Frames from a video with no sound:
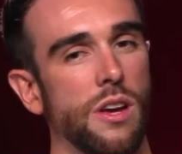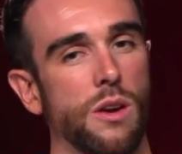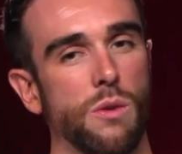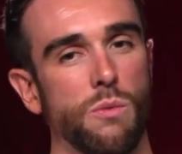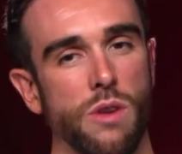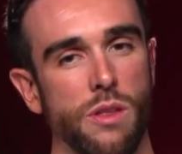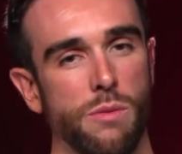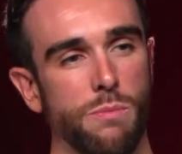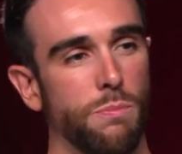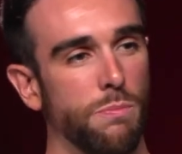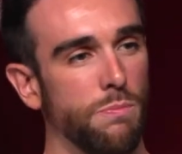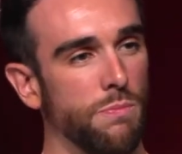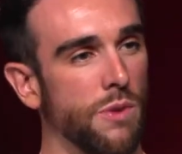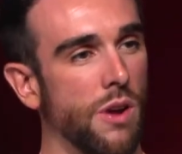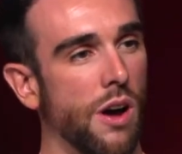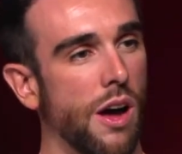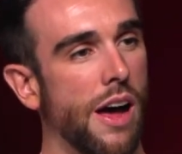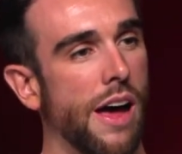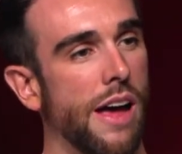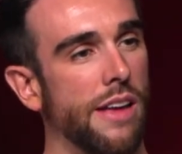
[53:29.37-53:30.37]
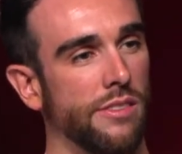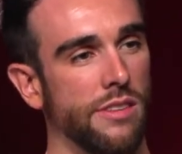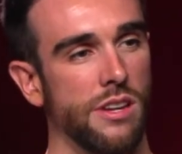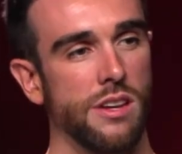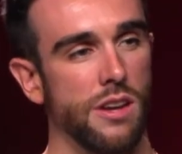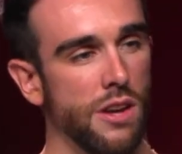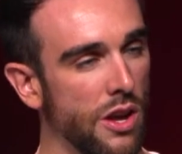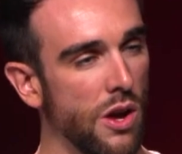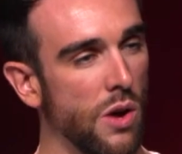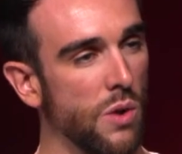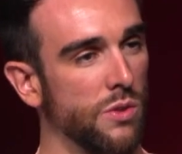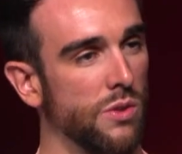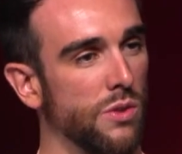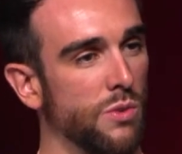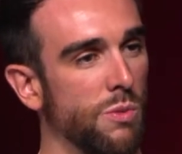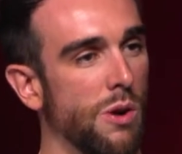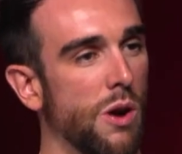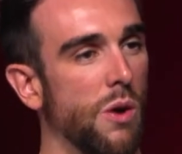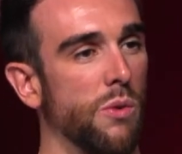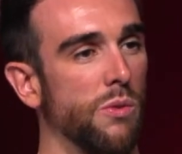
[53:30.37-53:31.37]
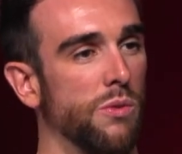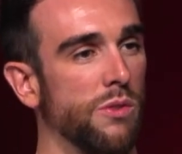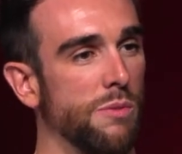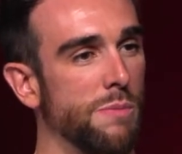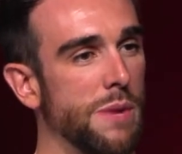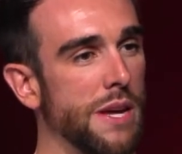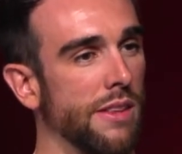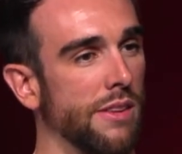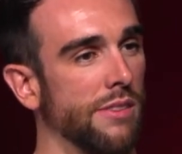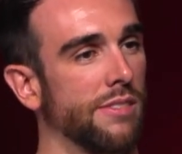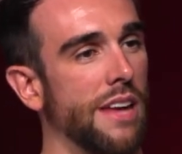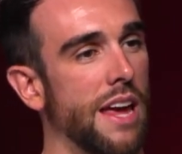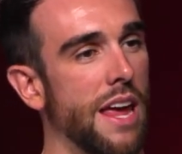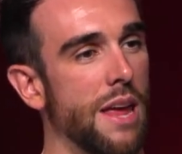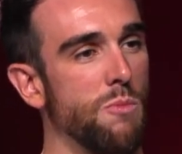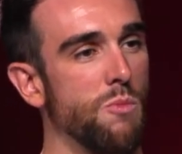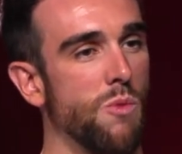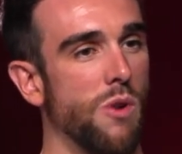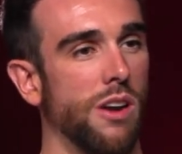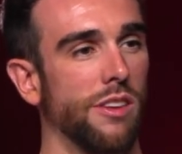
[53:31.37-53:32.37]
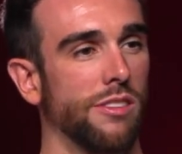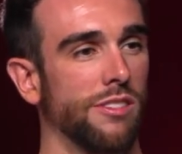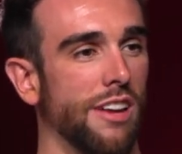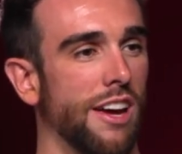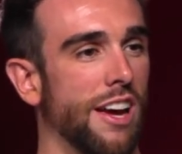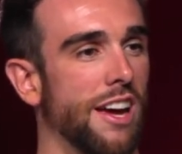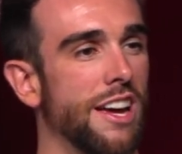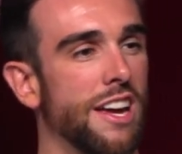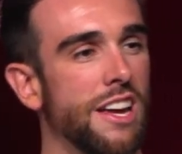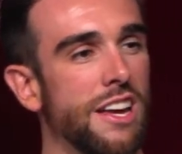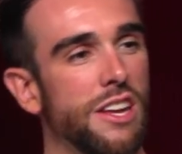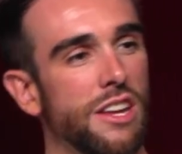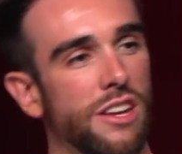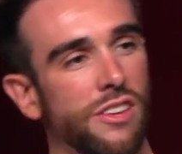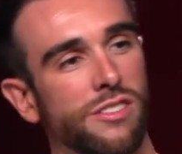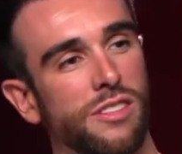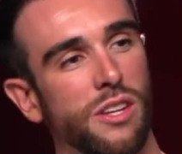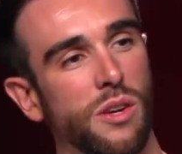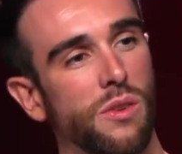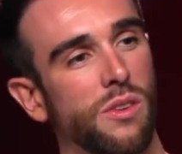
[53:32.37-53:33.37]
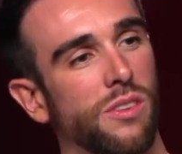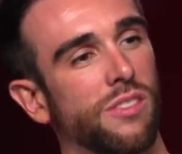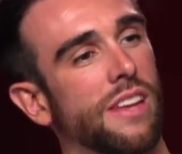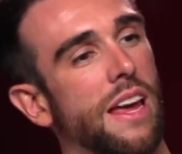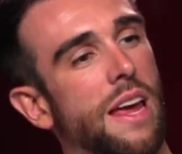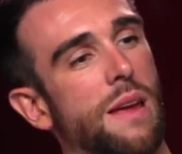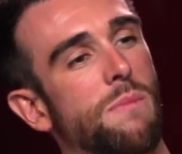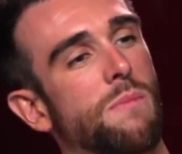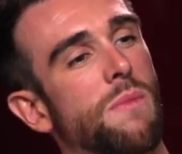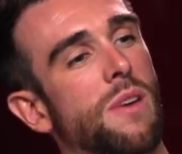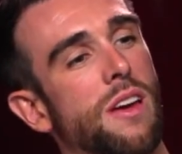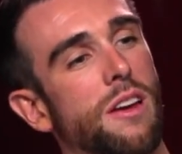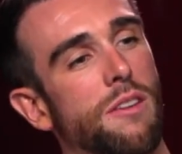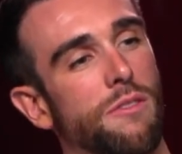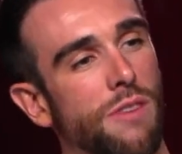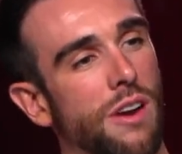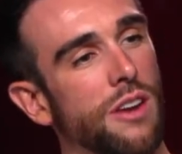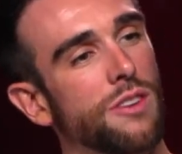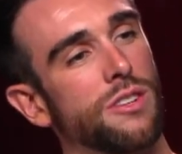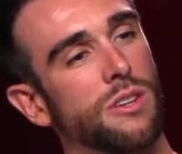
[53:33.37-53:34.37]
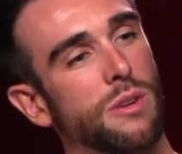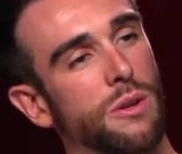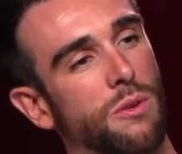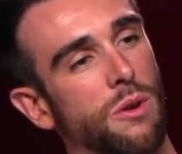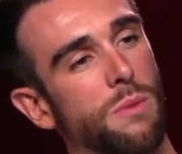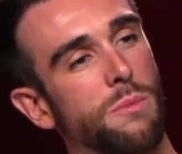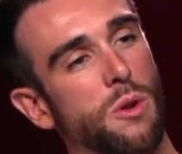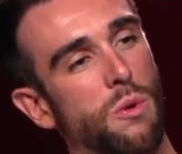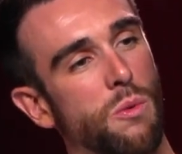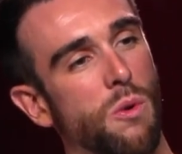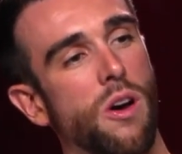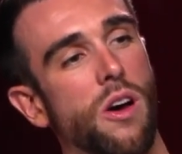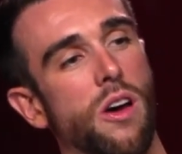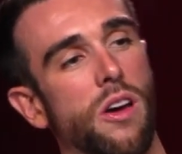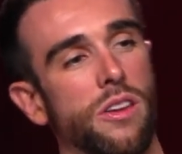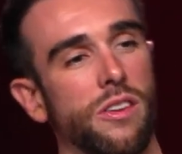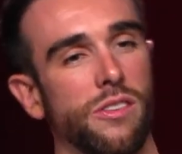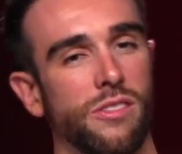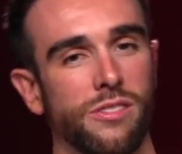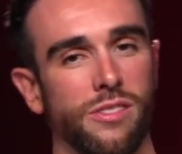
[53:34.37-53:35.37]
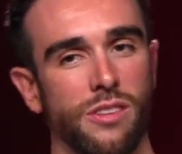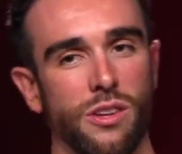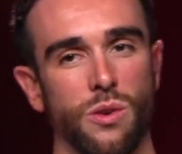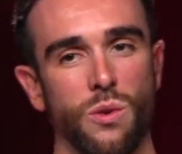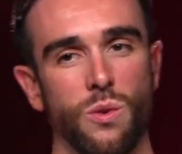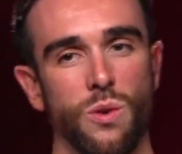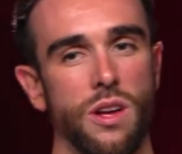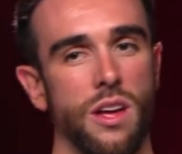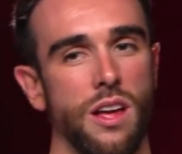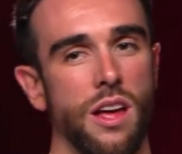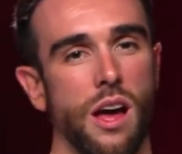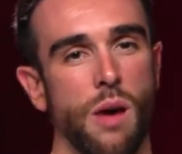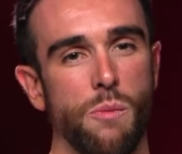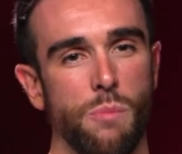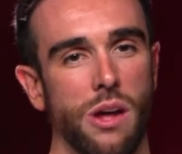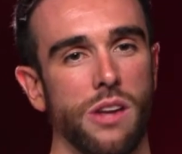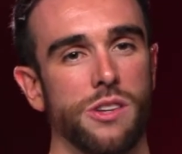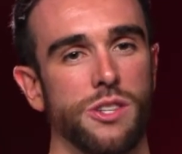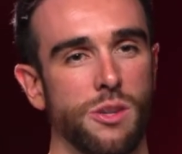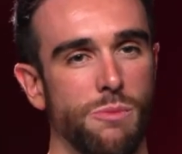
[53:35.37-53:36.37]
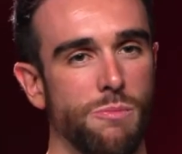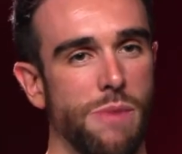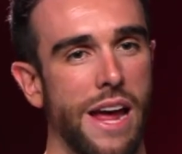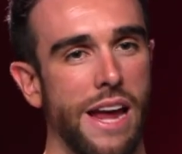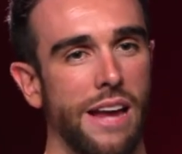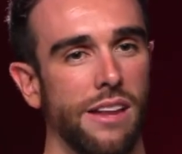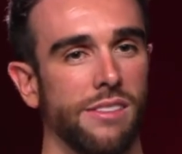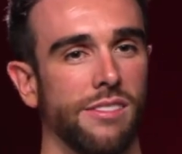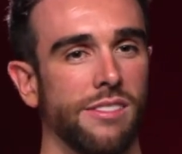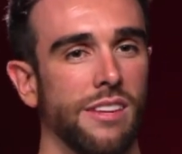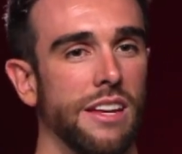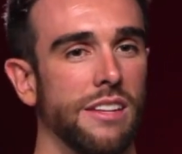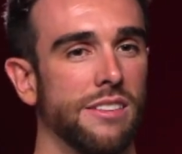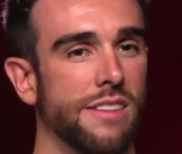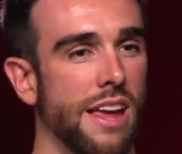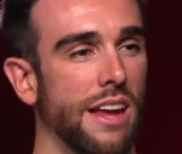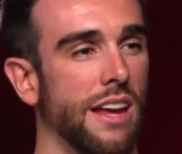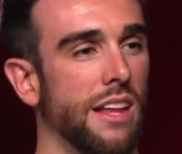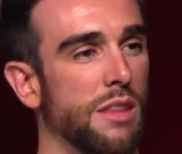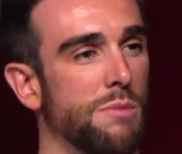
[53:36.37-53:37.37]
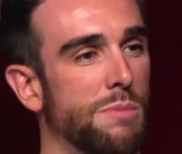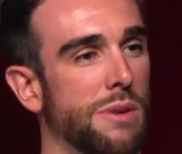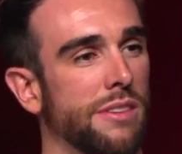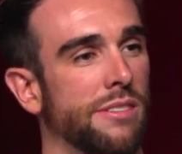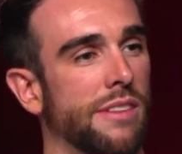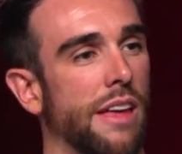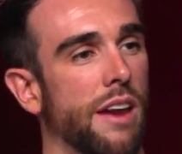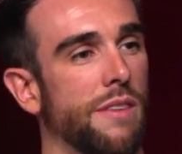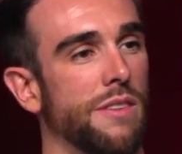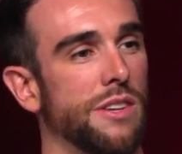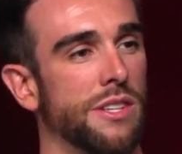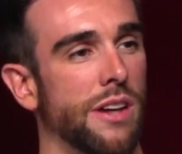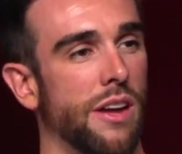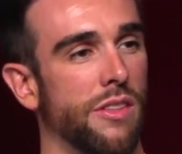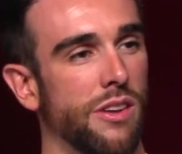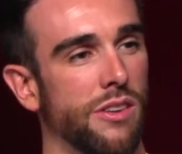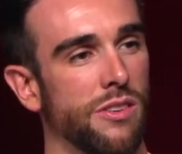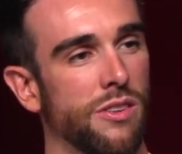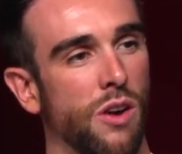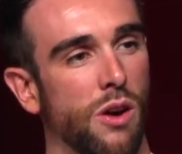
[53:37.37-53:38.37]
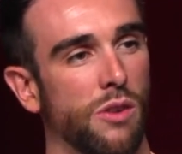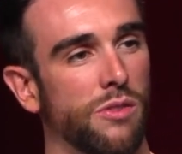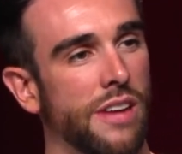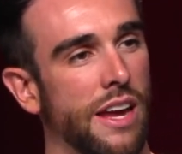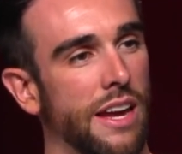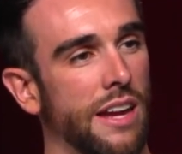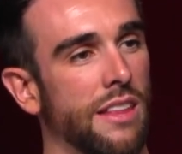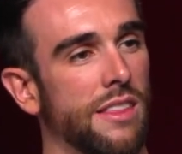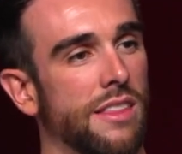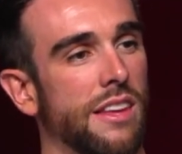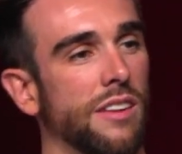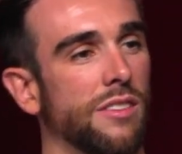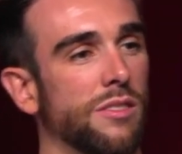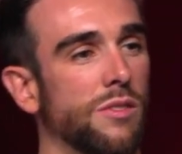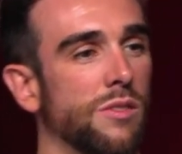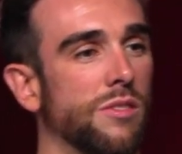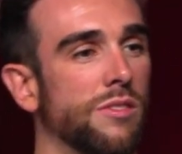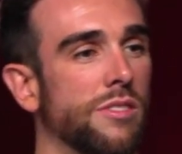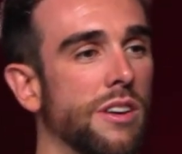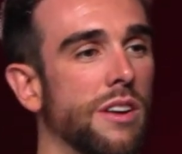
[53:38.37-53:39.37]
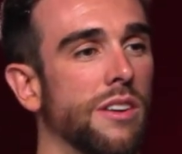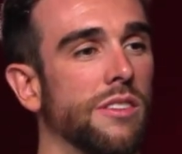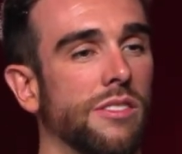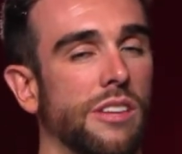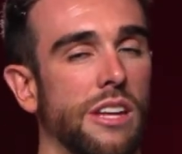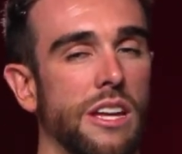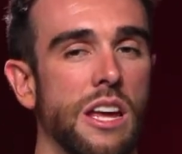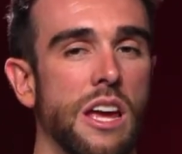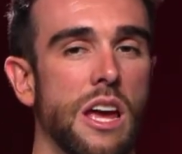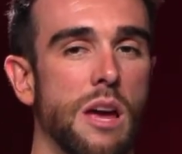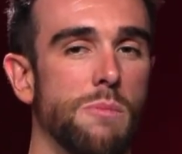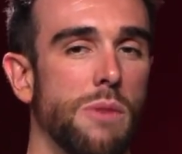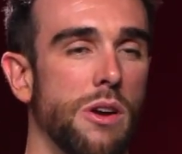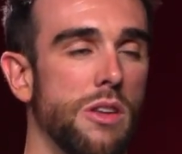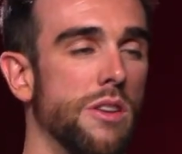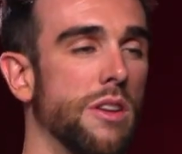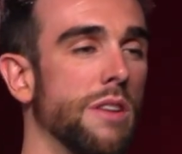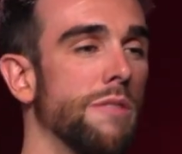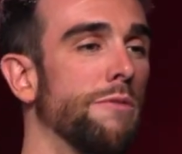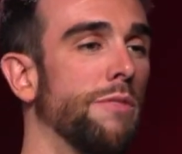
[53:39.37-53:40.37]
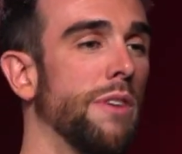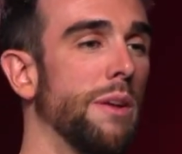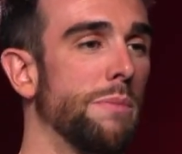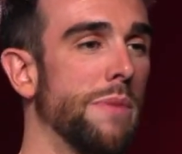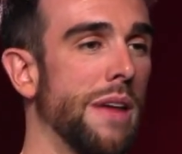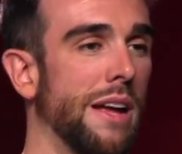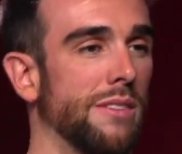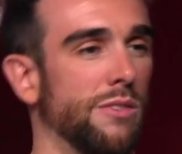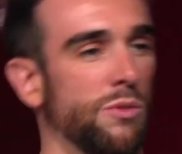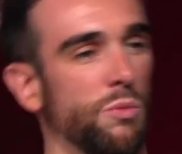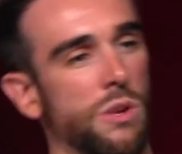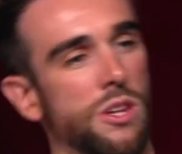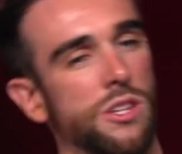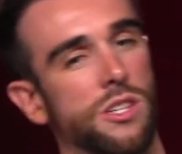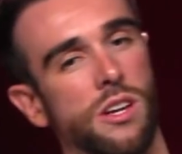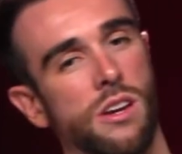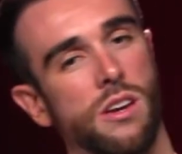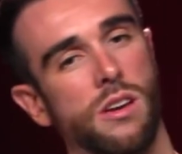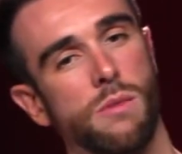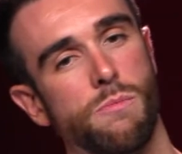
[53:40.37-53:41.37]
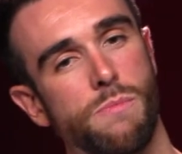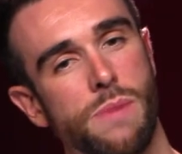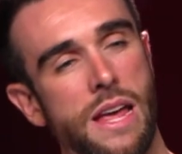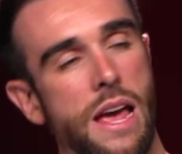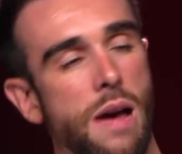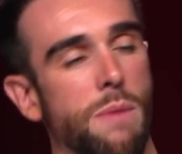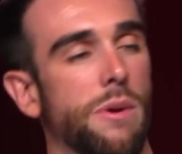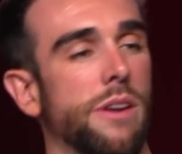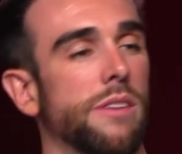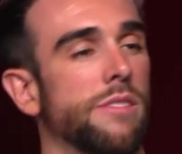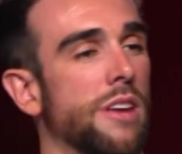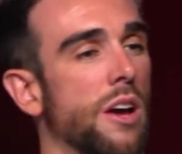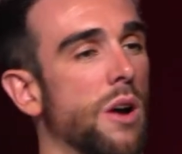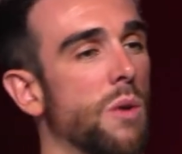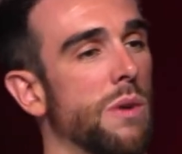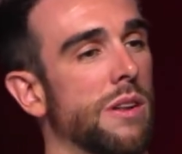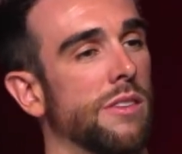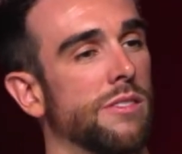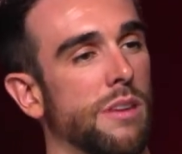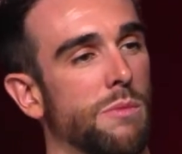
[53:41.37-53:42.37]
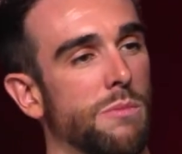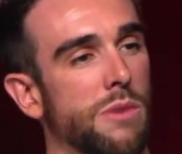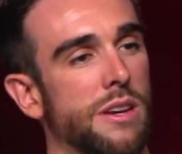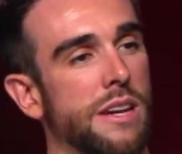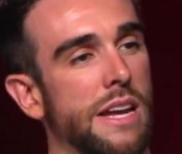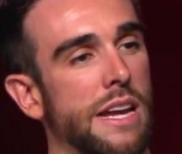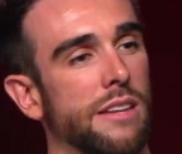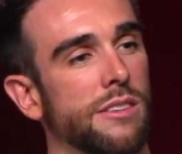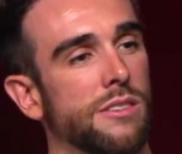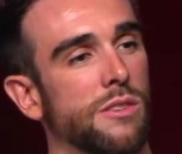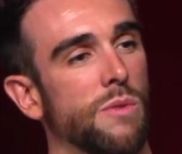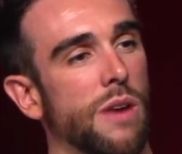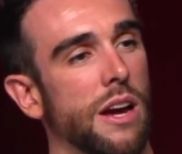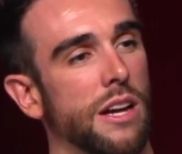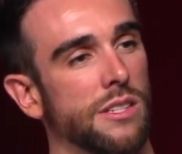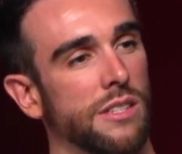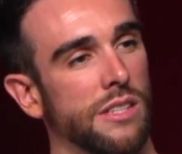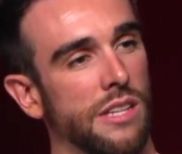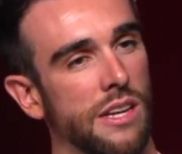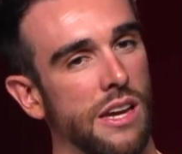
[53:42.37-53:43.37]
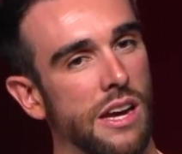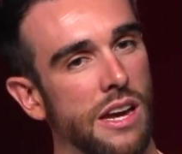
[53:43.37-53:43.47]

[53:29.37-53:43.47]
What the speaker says: with guys and girls as well to be the same, where it's you're still the same friendship group you were, you're still a bunch of mates taking the piss out of each other, not taking things too seriously, but you can flip that switch and be able to tell when someone needs to actually